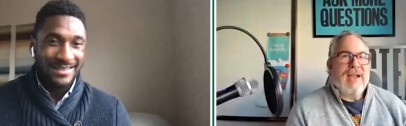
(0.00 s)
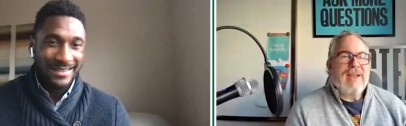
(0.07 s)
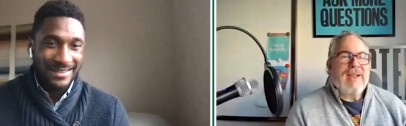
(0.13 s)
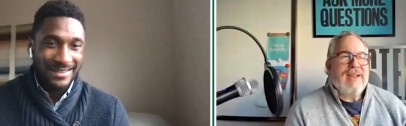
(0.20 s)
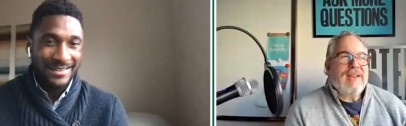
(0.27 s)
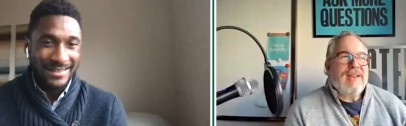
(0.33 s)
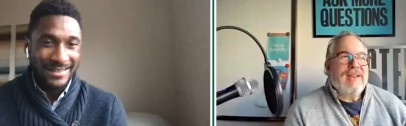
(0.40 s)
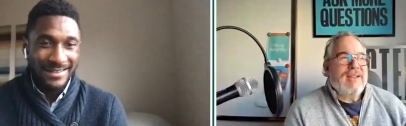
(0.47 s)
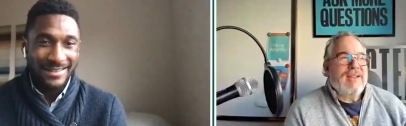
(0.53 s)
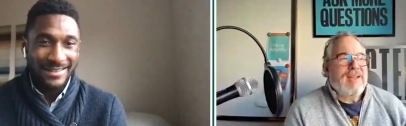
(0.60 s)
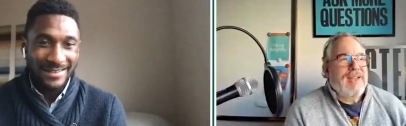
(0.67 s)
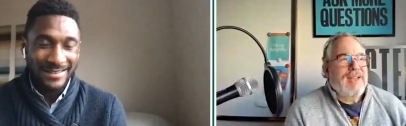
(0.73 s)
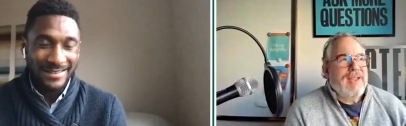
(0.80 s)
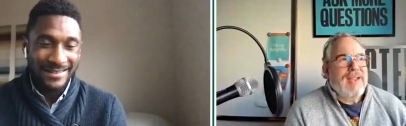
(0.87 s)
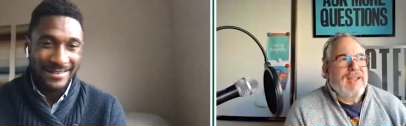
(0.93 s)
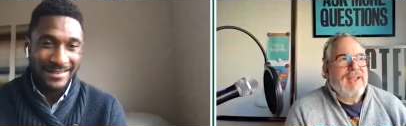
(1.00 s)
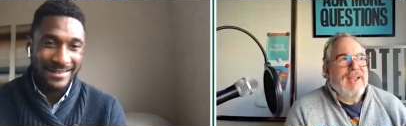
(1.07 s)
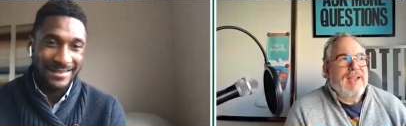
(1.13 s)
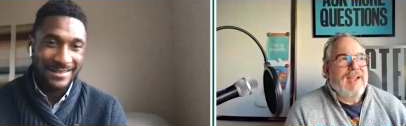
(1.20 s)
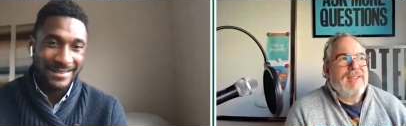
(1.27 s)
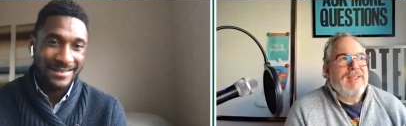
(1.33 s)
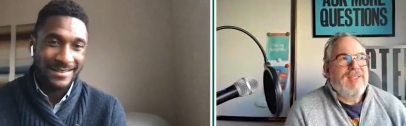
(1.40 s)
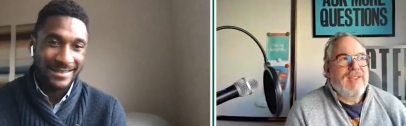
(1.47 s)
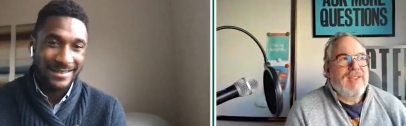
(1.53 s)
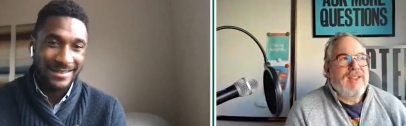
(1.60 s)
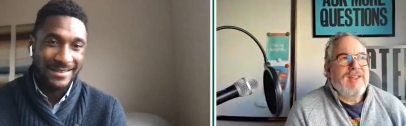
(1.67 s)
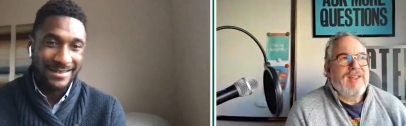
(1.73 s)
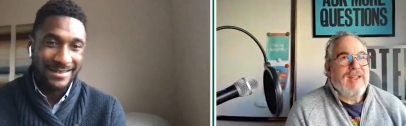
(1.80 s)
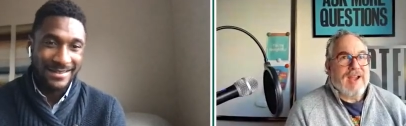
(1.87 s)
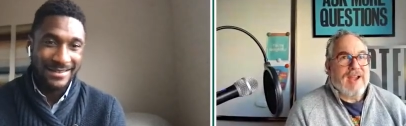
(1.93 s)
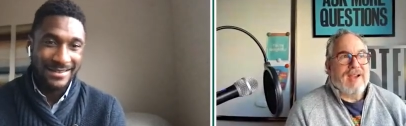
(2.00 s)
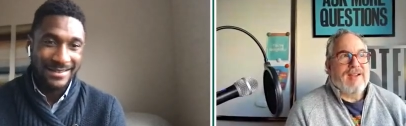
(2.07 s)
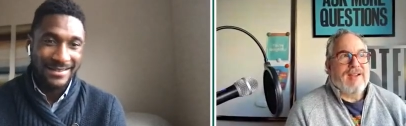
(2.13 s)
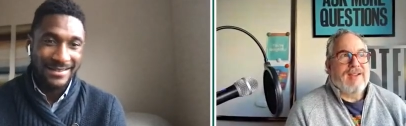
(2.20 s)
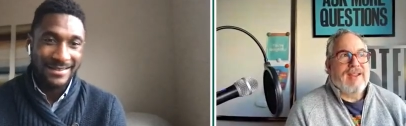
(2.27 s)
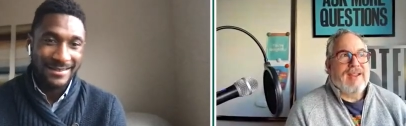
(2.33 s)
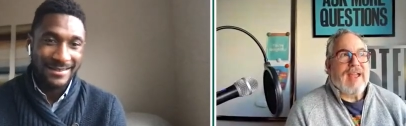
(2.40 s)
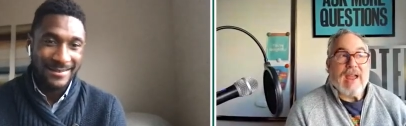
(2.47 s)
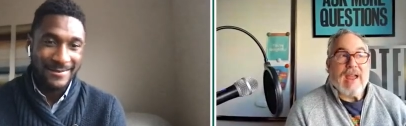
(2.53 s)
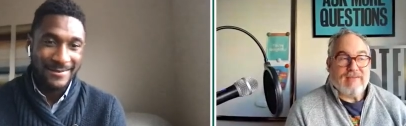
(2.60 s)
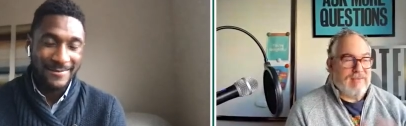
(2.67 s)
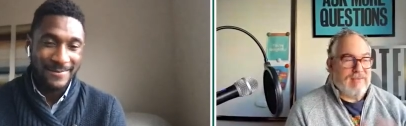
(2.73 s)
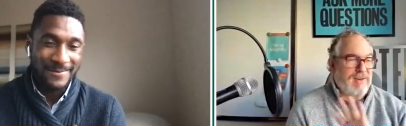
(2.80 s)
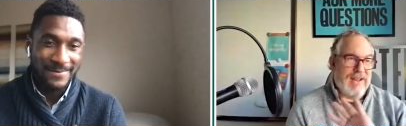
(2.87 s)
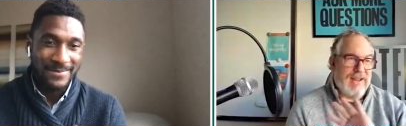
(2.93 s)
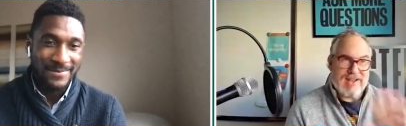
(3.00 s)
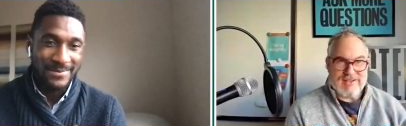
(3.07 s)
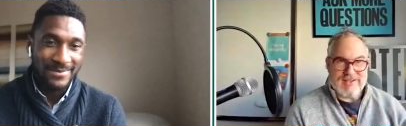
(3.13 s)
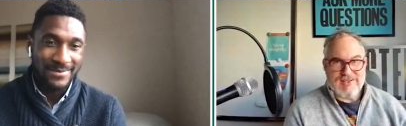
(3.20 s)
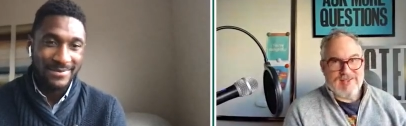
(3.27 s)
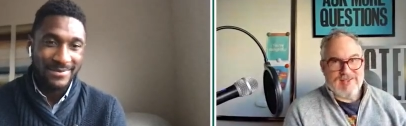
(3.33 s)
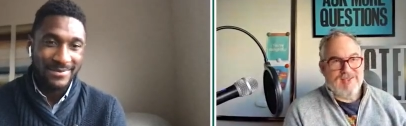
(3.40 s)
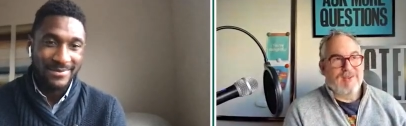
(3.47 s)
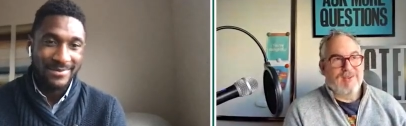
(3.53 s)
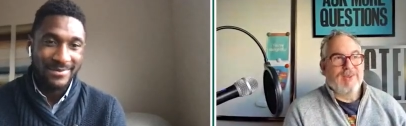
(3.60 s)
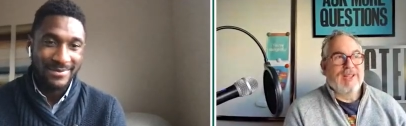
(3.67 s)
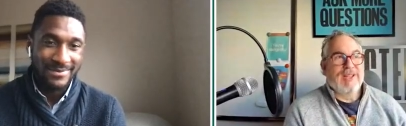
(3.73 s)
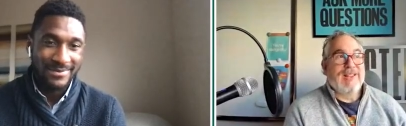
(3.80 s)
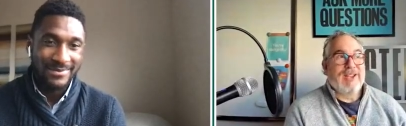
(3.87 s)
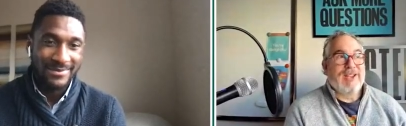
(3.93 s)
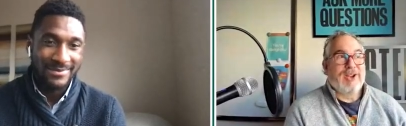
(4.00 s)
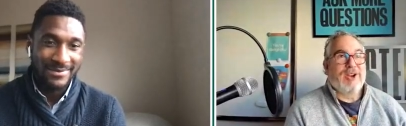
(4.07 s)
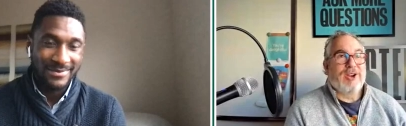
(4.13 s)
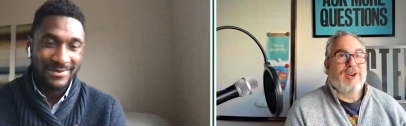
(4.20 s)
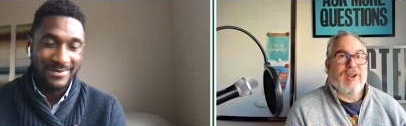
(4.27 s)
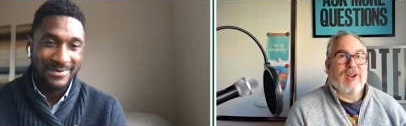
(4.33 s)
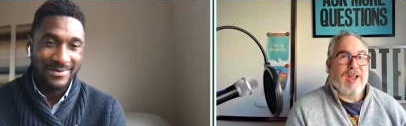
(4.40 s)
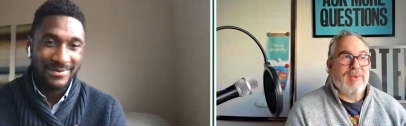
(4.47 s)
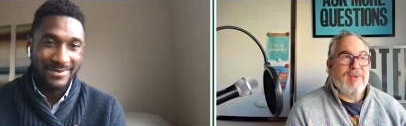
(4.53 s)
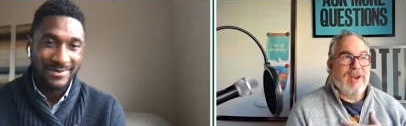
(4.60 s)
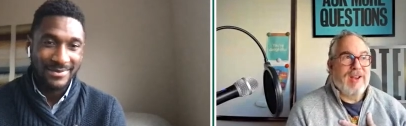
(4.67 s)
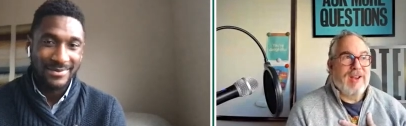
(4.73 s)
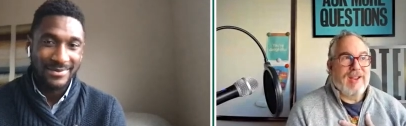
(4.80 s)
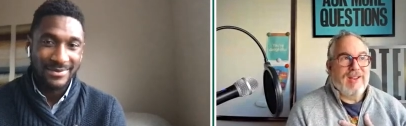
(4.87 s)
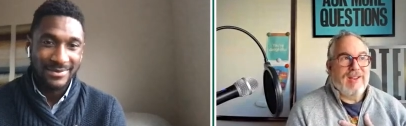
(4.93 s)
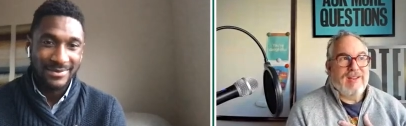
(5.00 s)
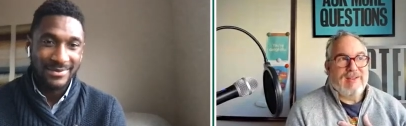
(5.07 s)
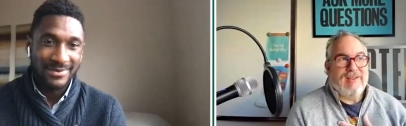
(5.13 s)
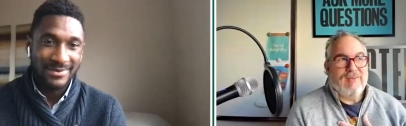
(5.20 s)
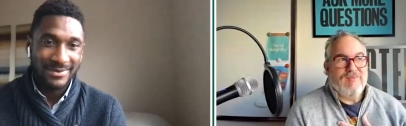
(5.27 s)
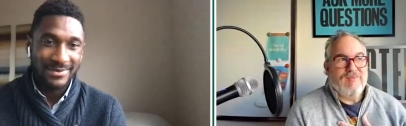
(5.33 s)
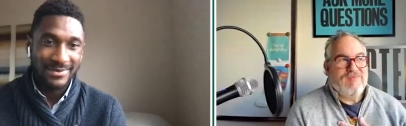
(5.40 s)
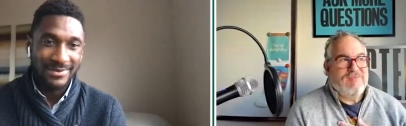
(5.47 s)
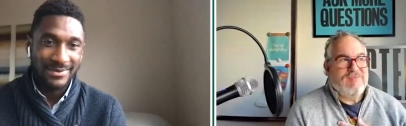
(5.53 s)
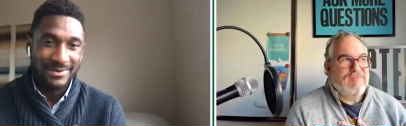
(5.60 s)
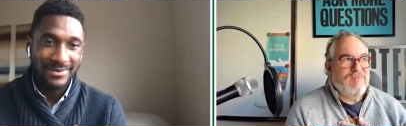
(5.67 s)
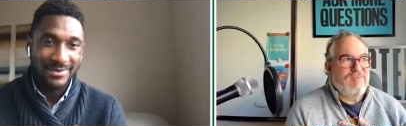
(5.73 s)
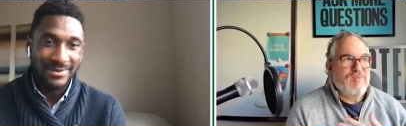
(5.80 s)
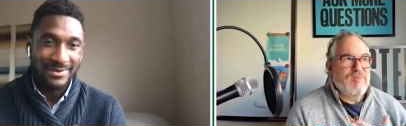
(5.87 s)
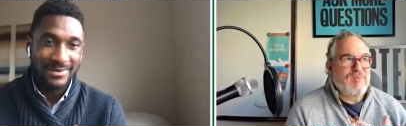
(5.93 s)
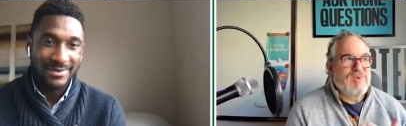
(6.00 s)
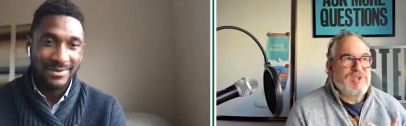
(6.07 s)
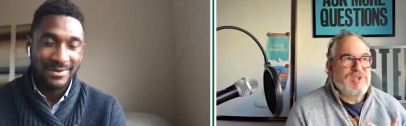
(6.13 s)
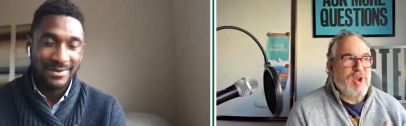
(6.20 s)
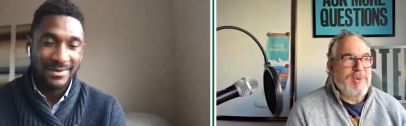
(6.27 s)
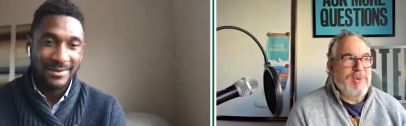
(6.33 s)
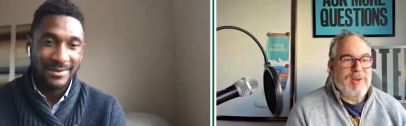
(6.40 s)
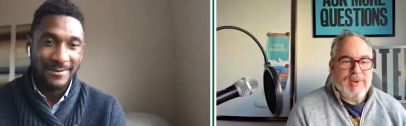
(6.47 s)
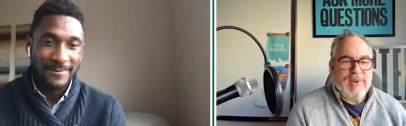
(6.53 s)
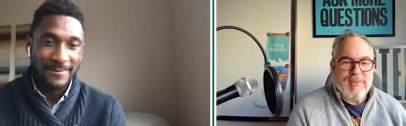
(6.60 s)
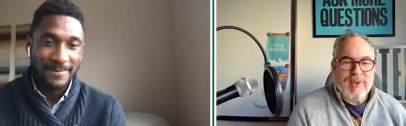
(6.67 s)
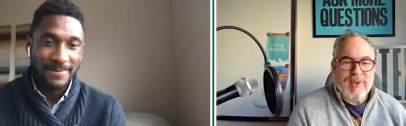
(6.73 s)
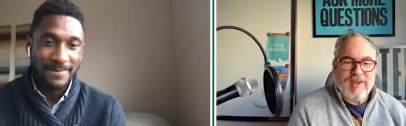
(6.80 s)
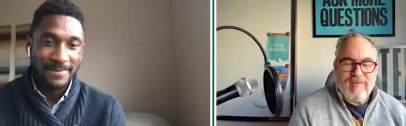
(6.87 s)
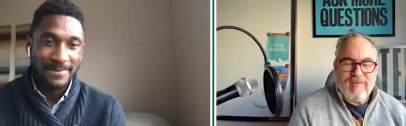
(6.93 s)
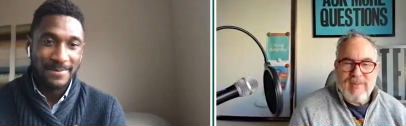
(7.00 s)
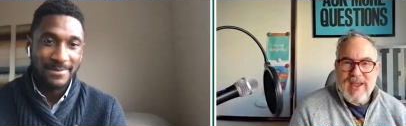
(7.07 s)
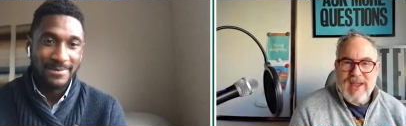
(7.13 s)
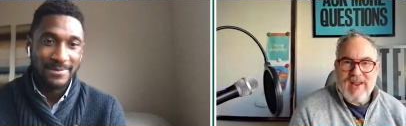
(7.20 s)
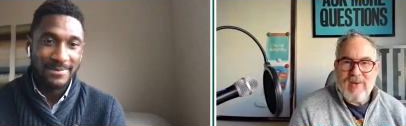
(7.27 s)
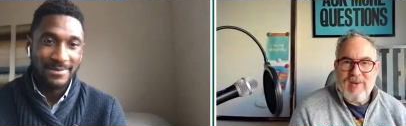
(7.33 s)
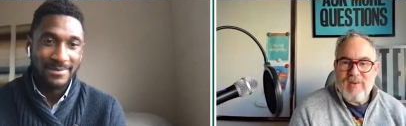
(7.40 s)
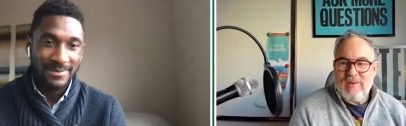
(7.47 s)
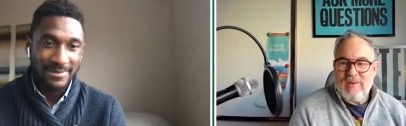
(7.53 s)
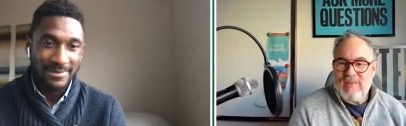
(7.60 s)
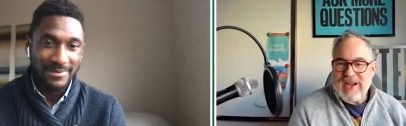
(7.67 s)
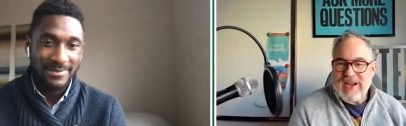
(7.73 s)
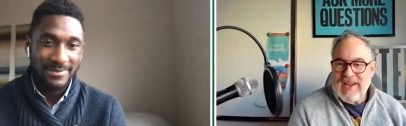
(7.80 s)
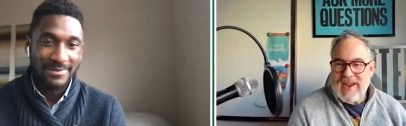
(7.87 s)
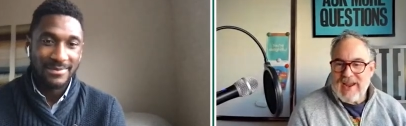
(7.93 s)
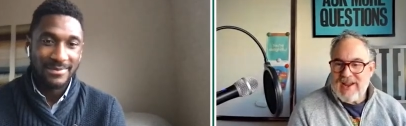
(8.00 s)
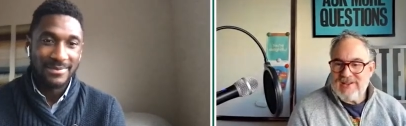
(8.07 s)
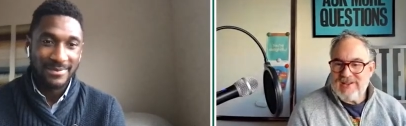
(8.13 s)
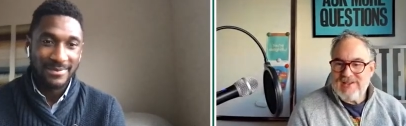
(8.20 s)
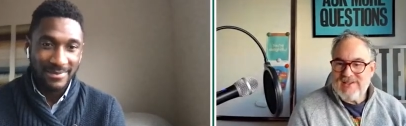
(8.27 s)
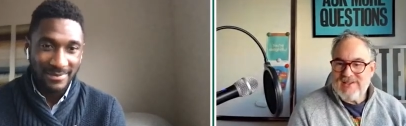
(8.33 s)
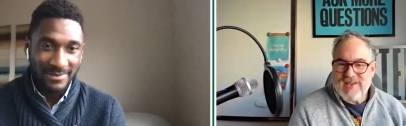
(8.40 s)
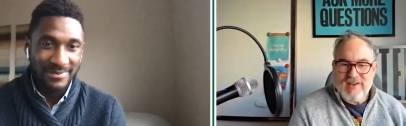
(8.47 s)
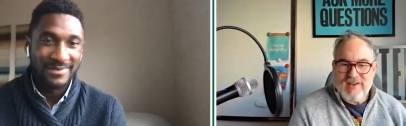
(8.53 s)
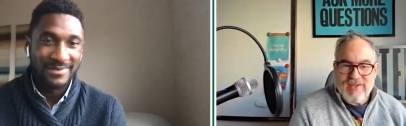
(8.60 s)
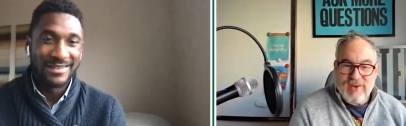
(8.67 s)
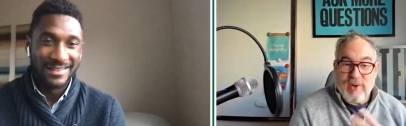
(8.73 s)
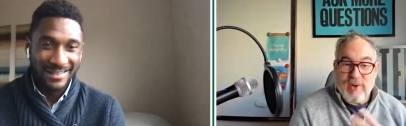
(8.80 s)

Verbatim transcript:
Speaker 1: I, I think, yeah, I, yes, completely agree. I mean, I, so many people have met my cats. I'm